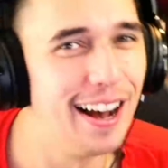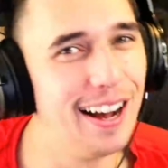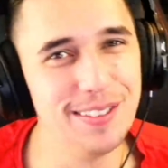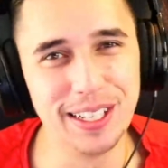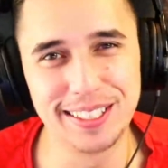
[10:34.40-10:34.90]

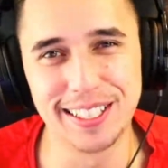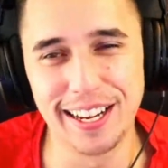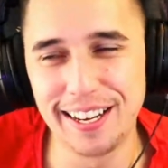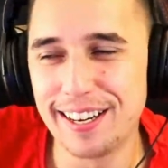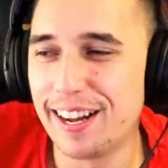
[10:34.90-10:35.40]
I'm
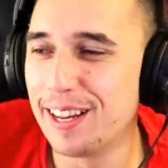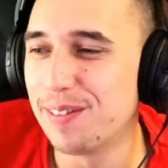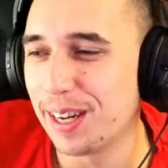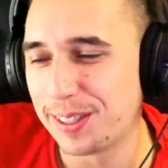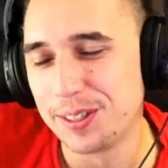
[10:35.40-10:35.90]
excited. I
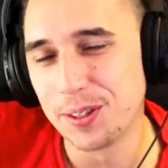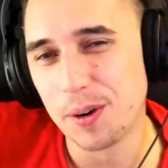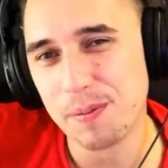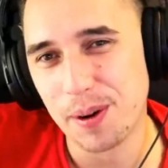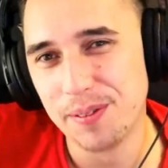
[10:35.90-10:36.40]
am actually
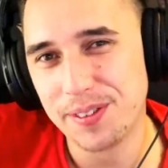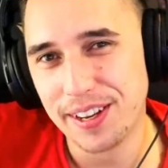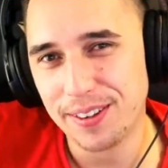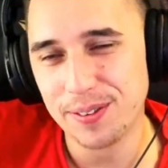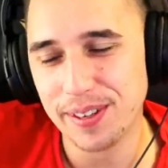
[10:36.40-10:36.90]
so pumped
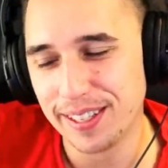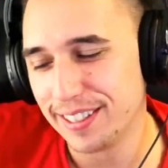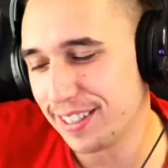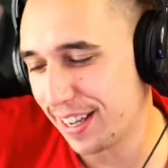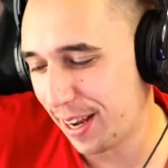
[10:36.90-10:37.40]
now to play
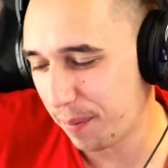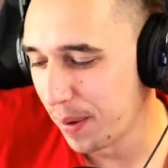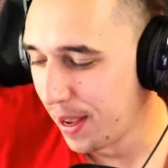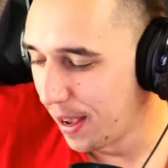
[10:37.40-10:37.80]
this game.